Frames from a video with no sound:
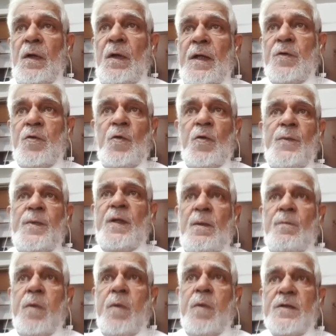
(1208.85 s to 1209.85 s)
it could be a
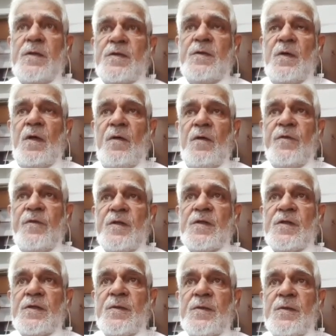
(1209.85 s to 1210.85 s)
boss in
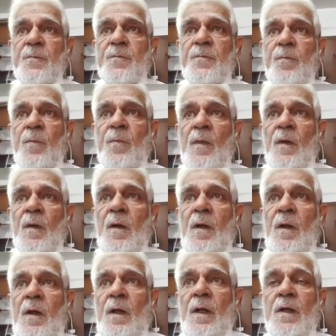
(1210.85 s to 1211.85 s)
office,
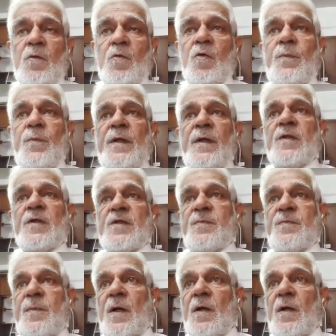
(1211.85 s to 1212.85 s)
it could be the
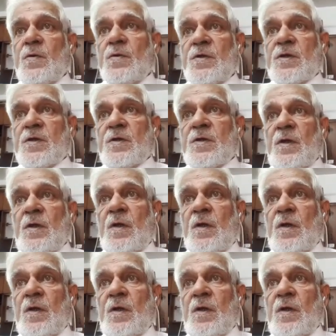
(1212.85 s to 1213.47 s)
spouse